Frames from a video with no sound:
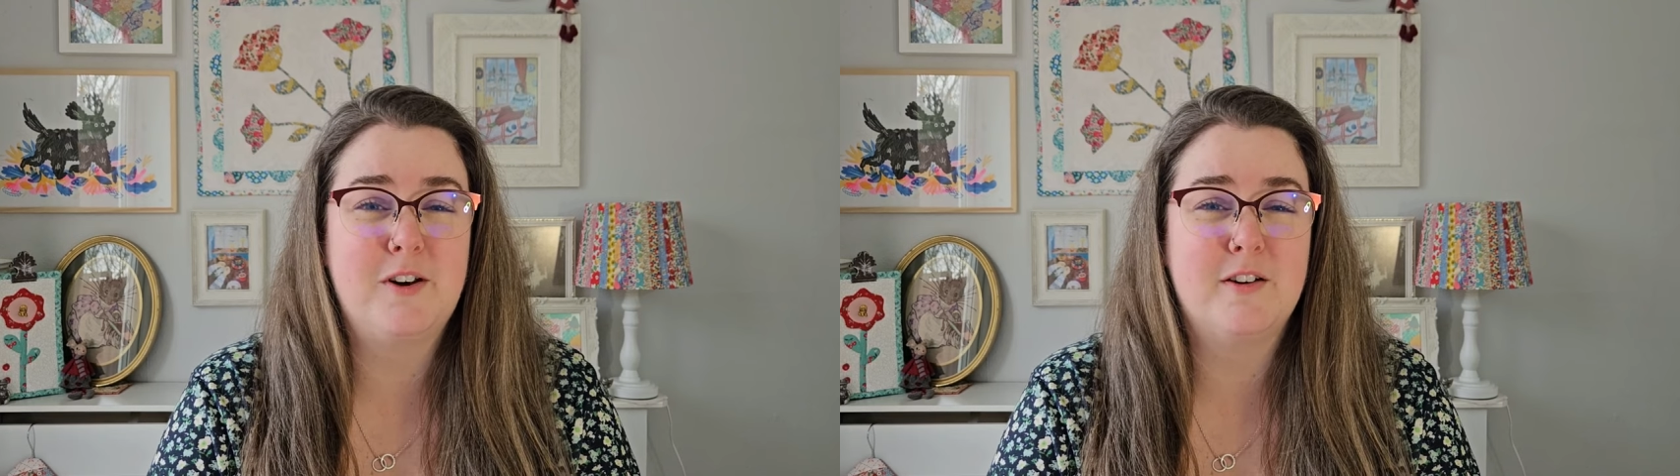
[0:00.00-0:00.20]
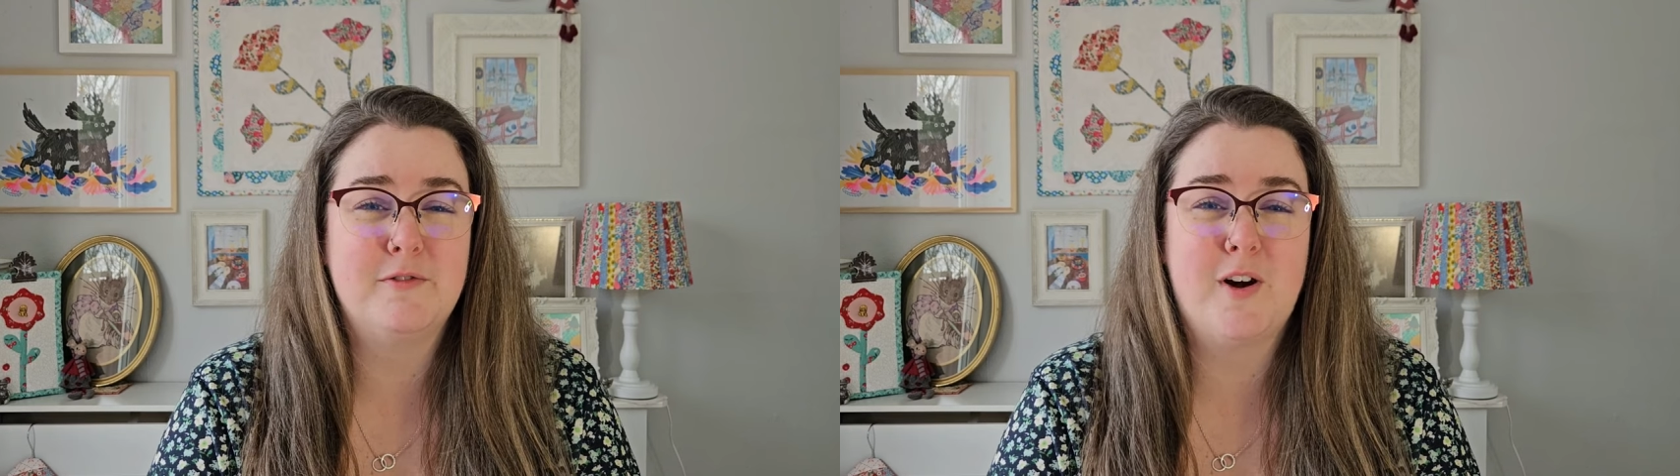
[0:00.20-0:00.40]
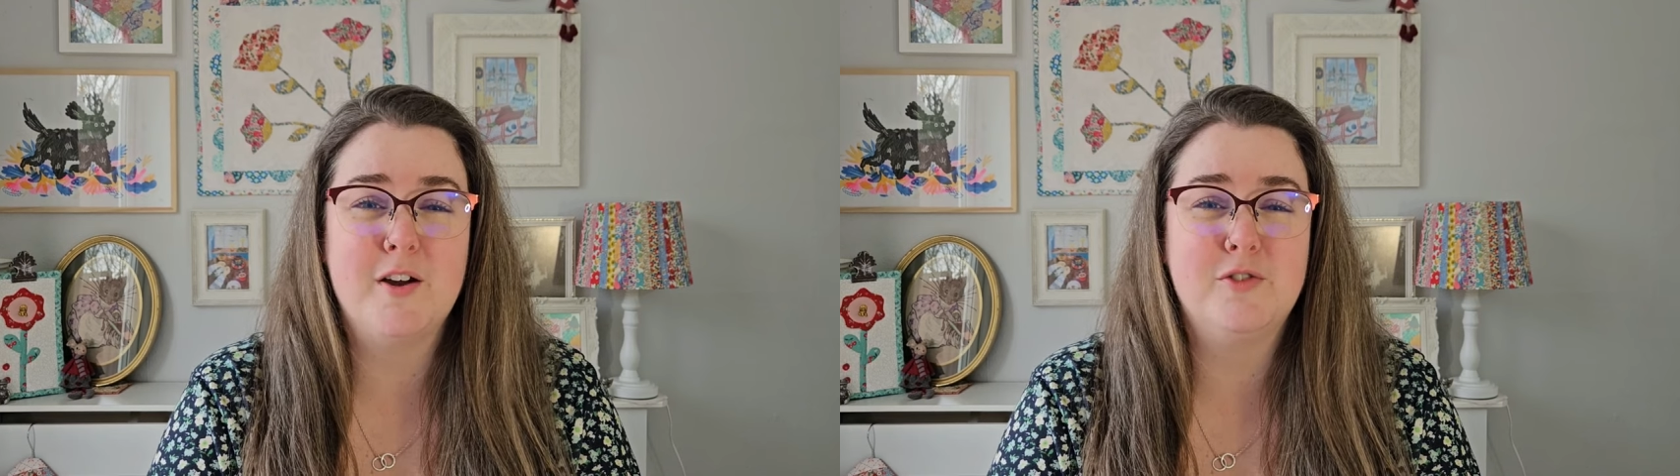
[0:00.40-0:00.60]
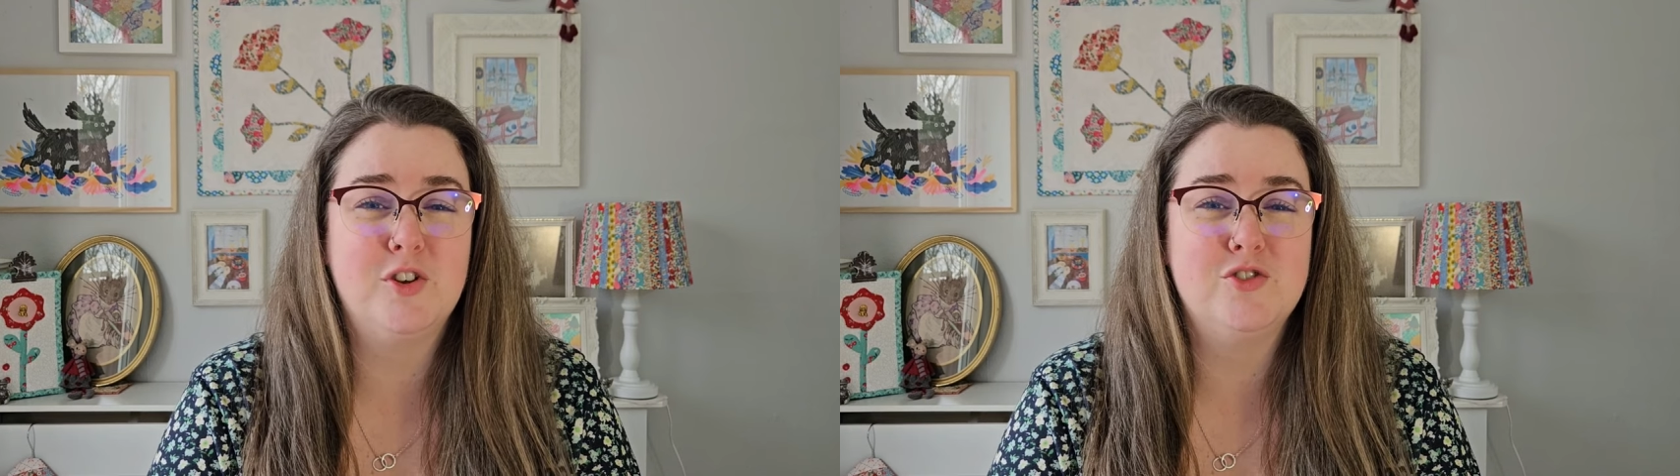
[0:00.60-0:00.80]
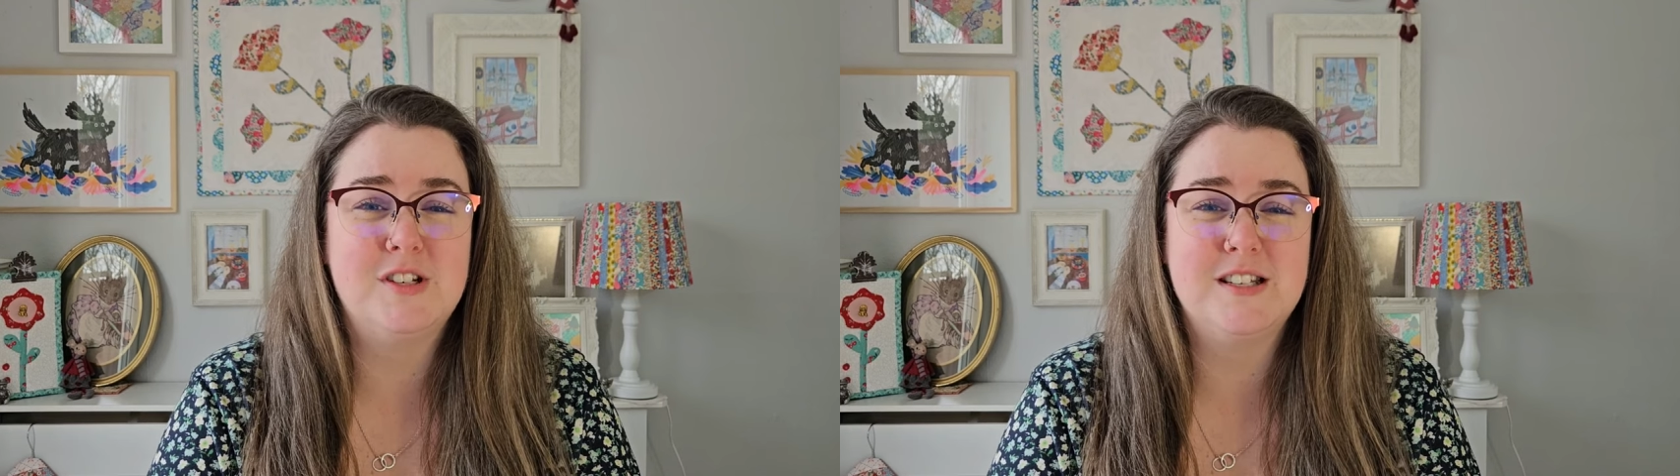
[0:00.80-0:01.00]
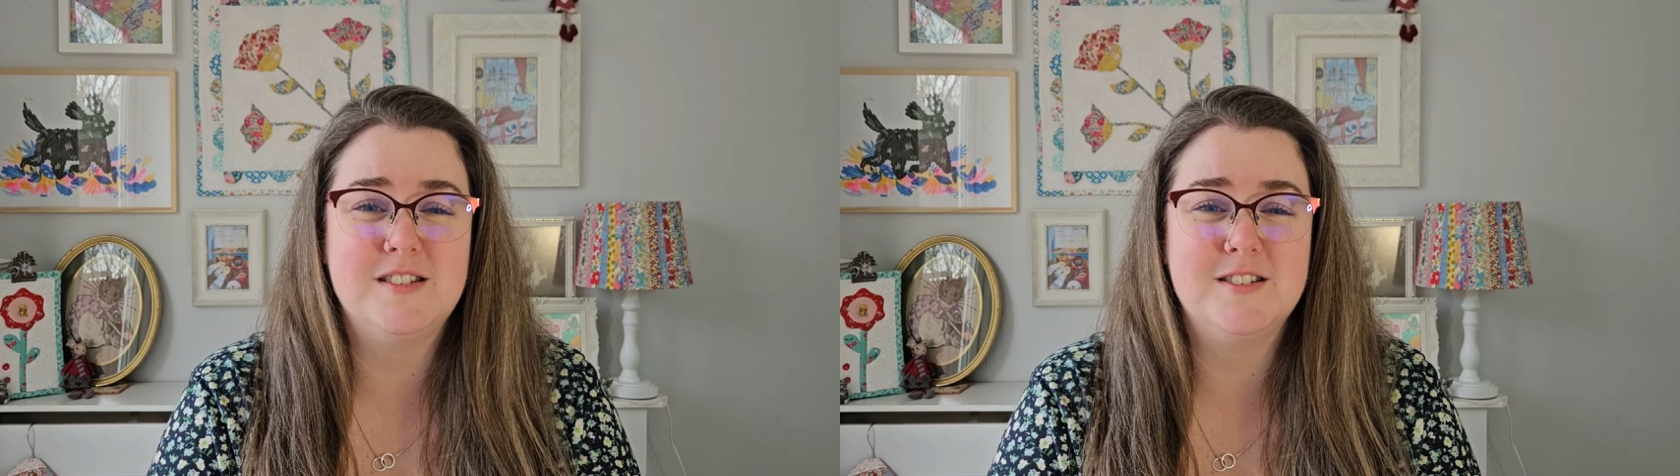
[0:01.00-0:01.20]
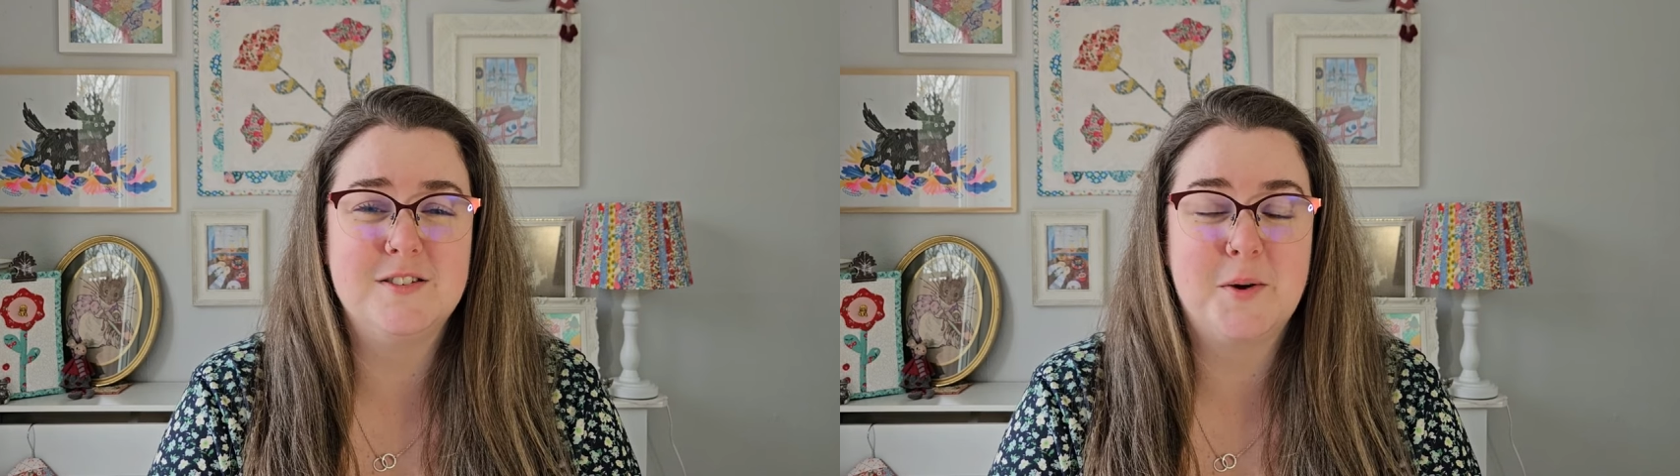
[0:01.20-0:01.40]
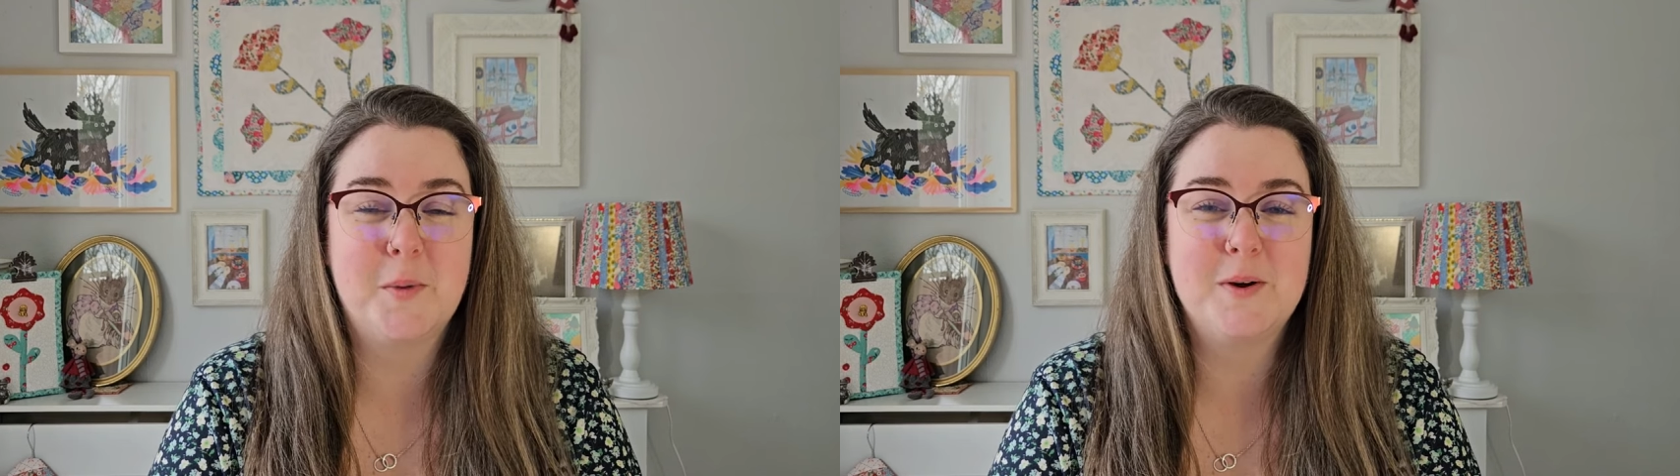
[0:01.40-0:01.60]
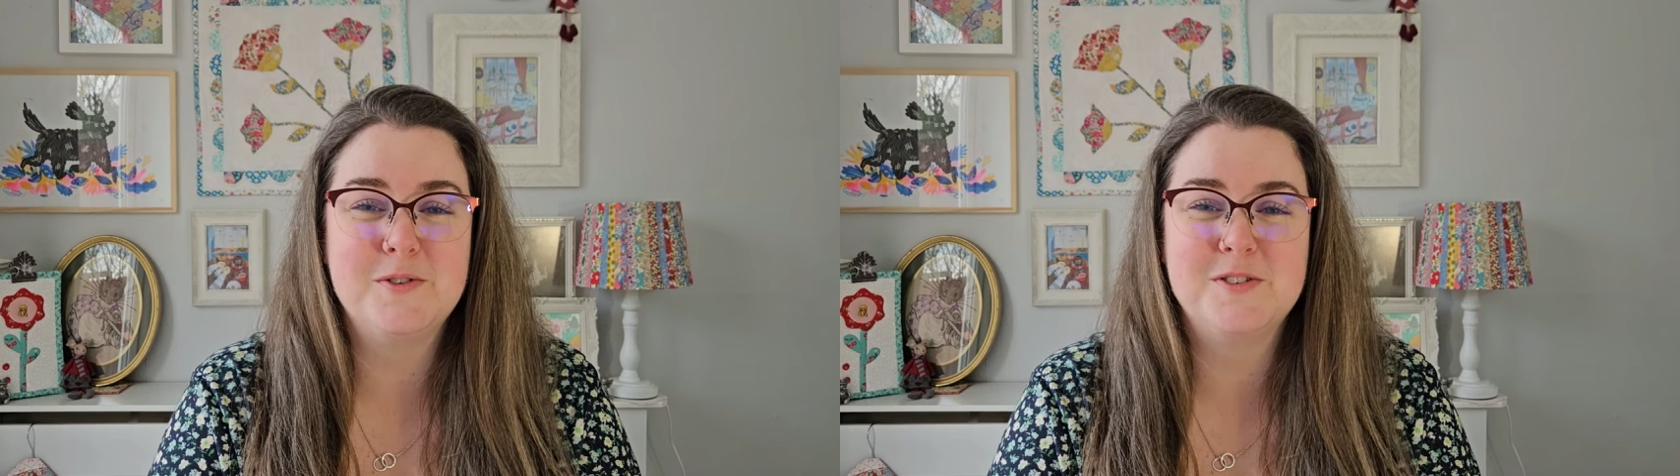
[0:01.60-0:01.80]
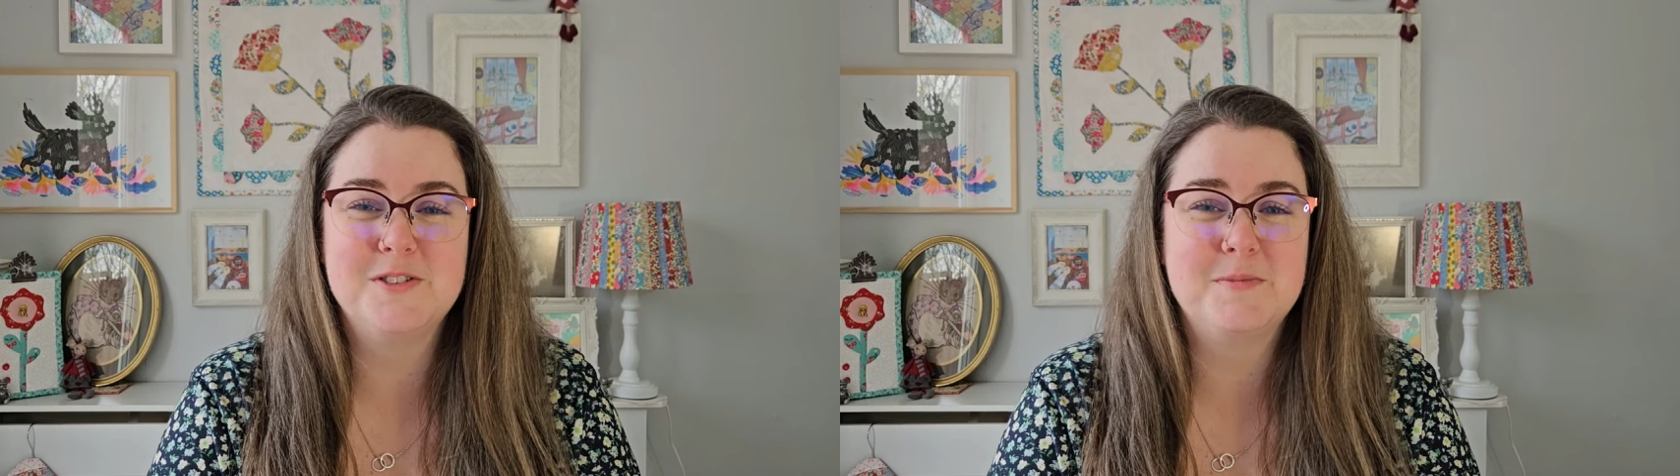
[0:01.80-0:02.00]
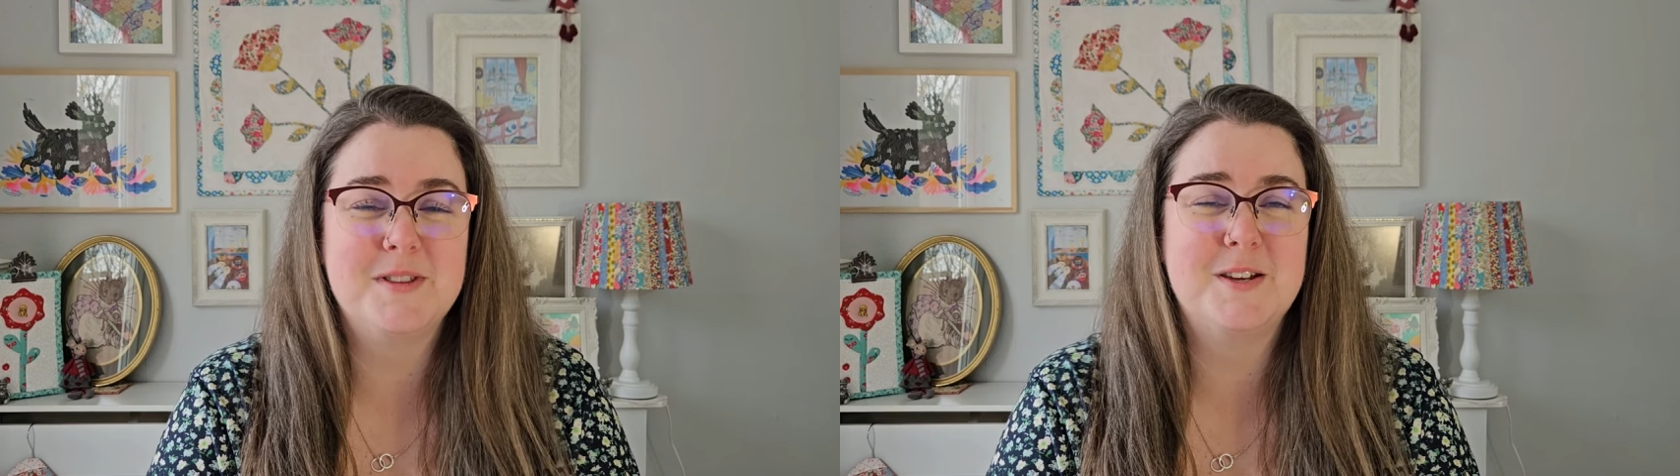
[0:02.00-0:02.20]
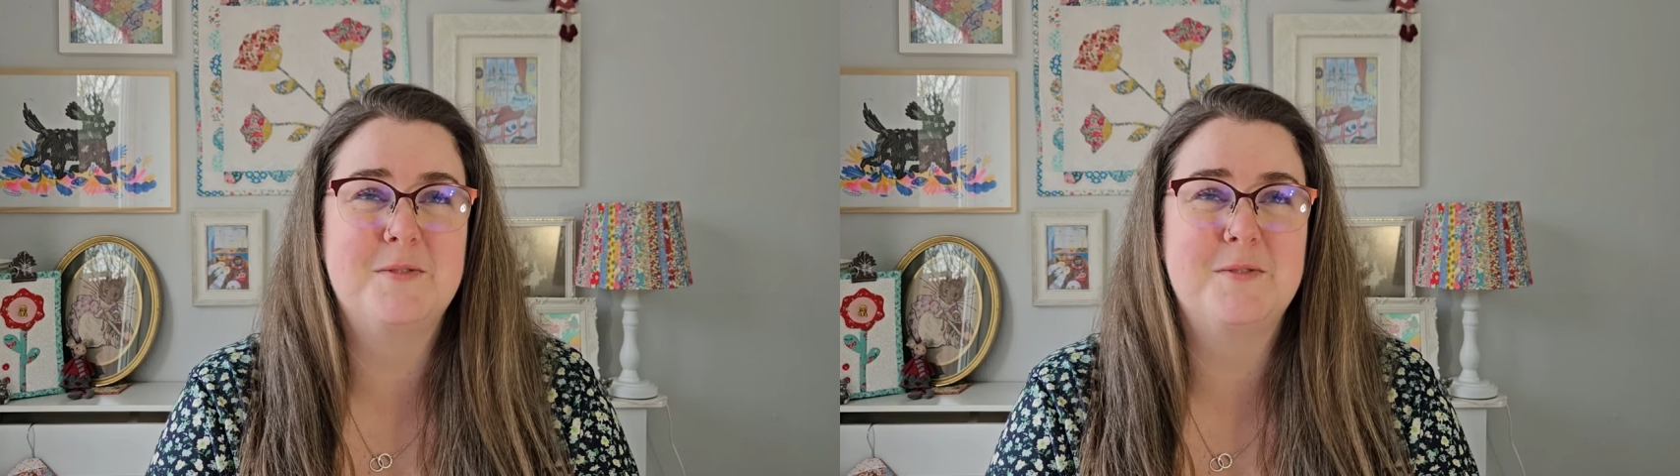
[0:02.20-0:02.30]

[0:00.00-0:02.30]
like five hundred into the quilt or something,